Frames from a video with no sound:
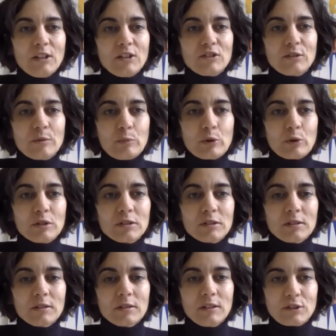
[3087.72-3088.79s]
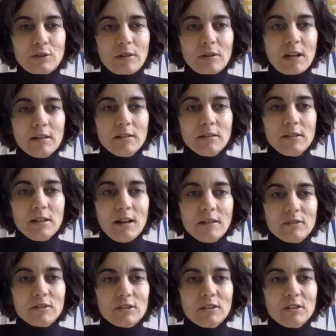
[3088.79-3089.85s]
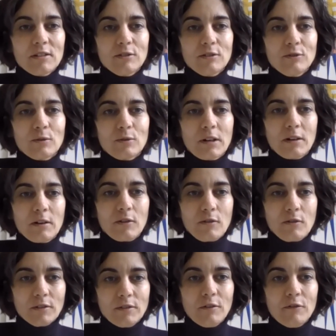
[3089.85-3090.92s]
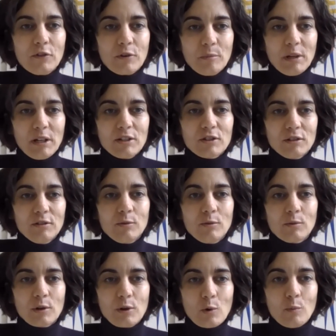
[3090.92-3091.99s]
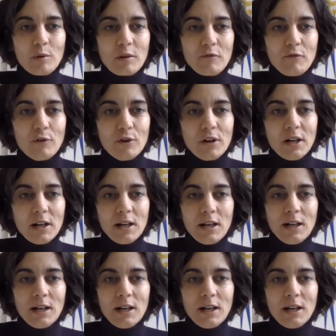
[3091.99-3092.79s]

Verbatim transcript: Is the person, it's okay, the answer? You got the information you were hoping for?